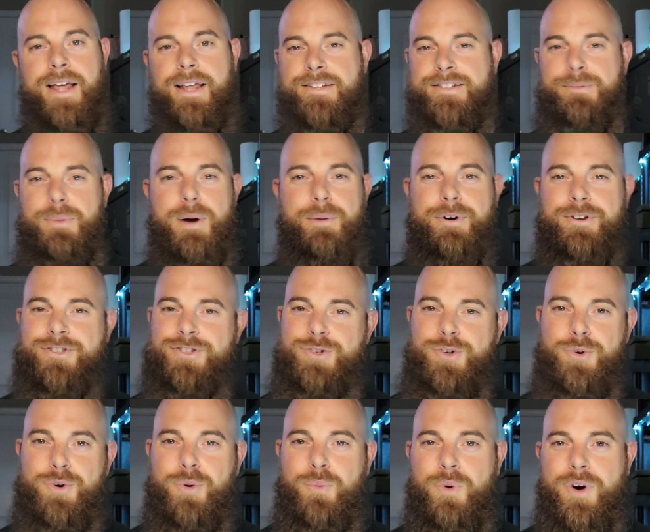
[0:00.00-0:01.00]
somebody must have
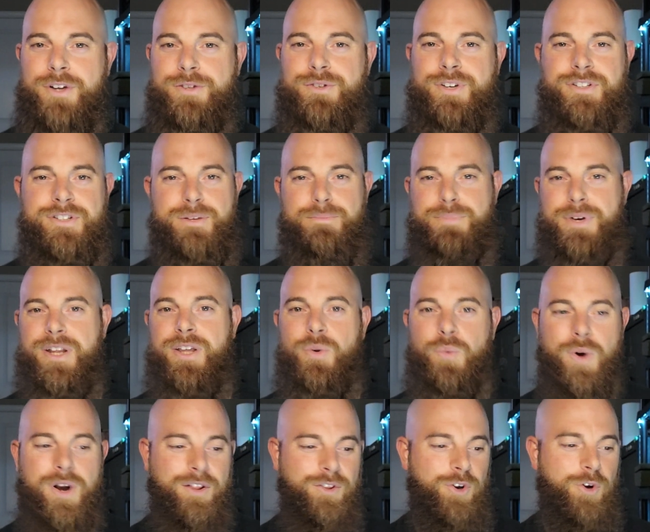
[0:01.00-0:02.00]
knew what it was because the bidding
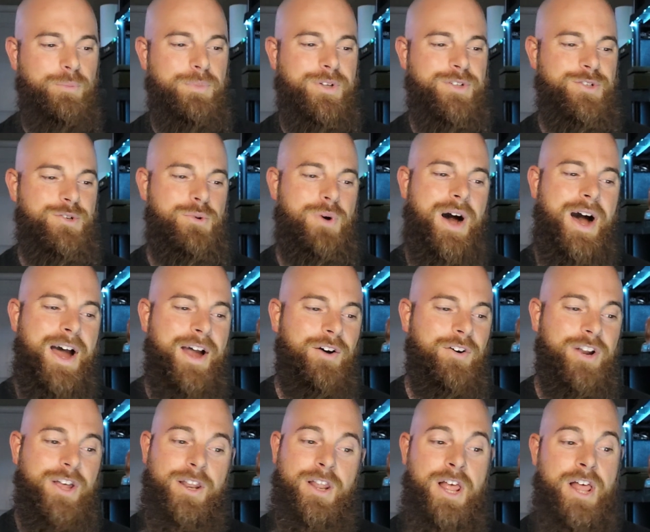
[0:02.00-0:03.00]
went a little bit too high
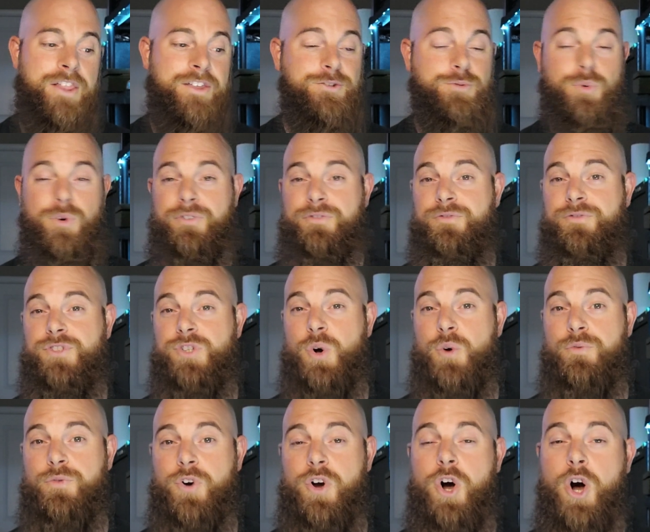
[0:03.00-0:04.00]
on it. This one
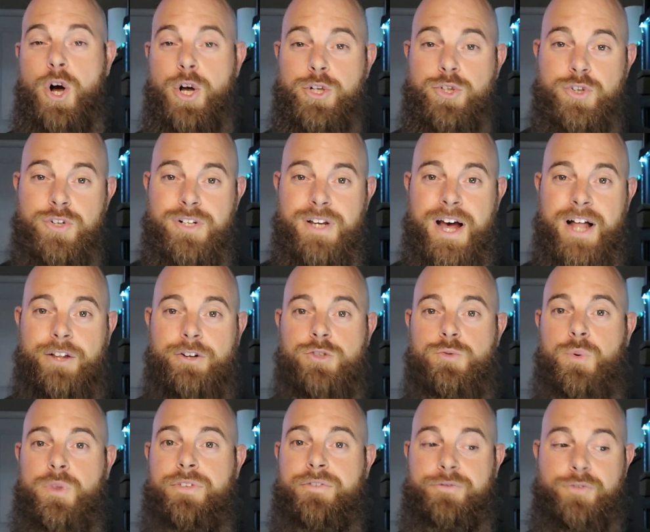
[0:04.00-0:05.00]
sold for $100
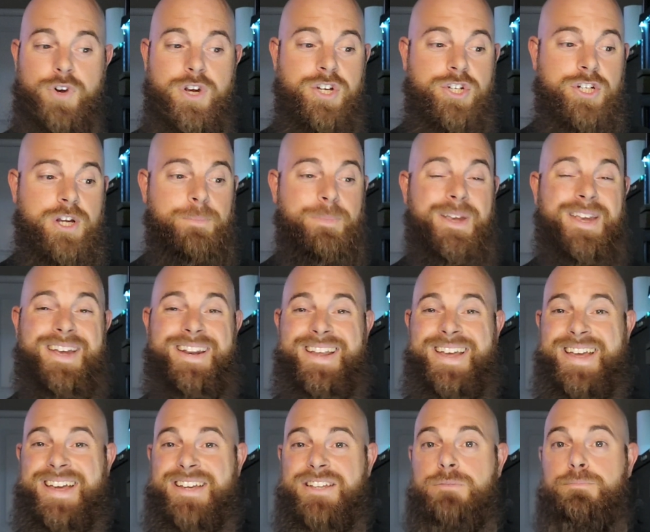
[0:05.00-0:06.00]
with free shipping. It
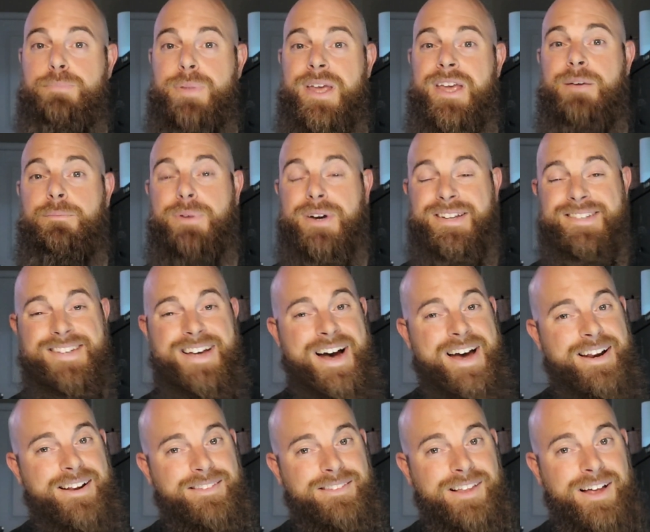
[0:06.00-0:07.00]
is big, but it's
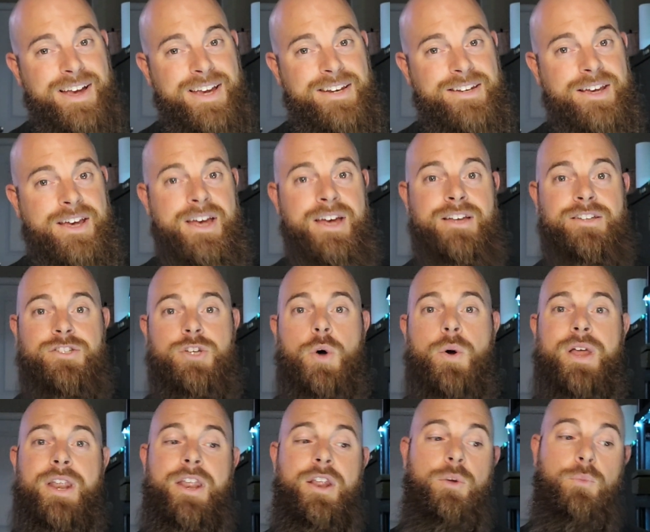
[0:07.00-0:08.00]
kind of light. So,
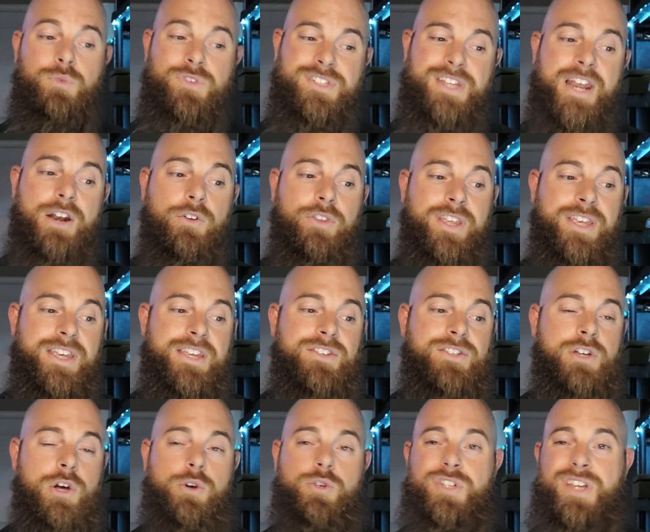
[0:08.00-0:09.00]
and it stayed on the East
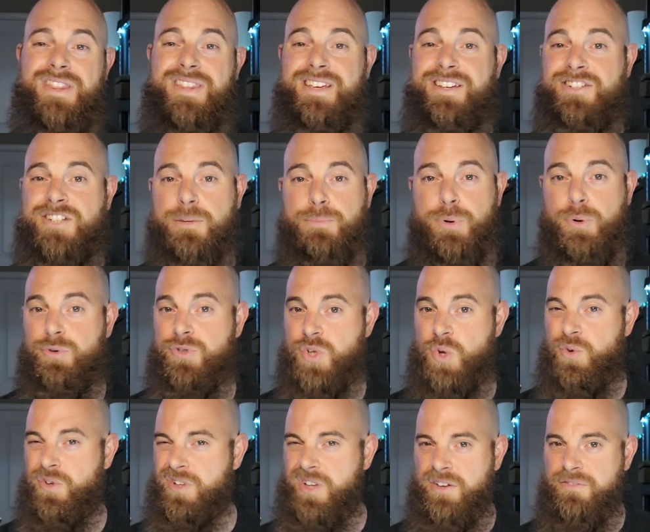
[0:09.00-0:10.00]
Coast. I think shipping was
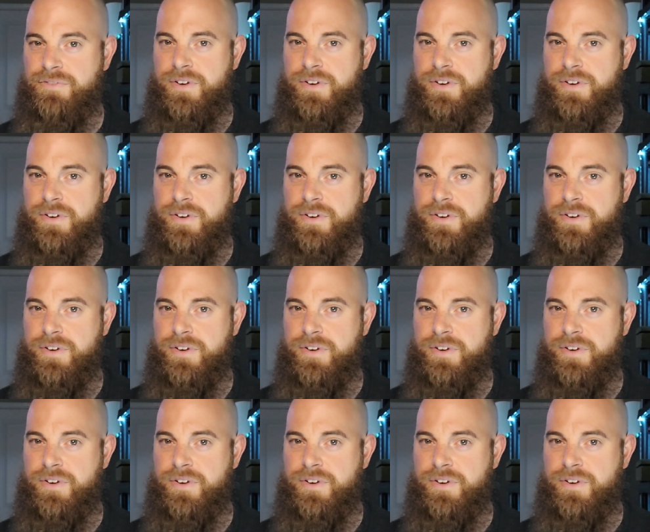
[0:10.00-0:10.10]
only like